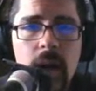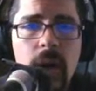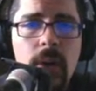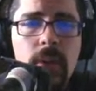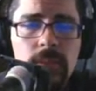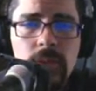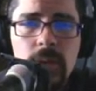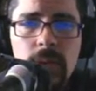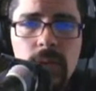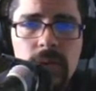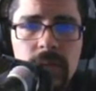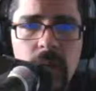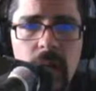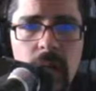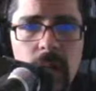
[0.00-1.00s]
O Lord
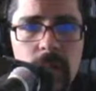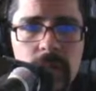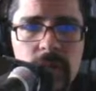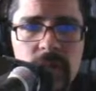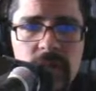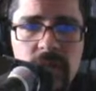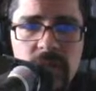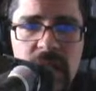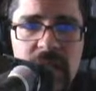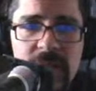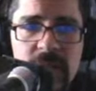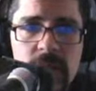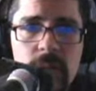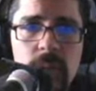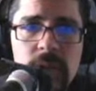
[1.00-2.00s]
of hosts,
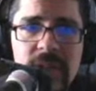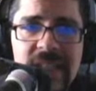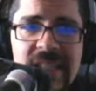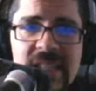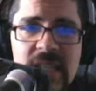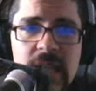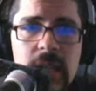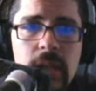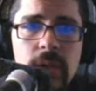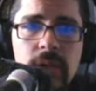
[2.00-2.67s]
if you will indeed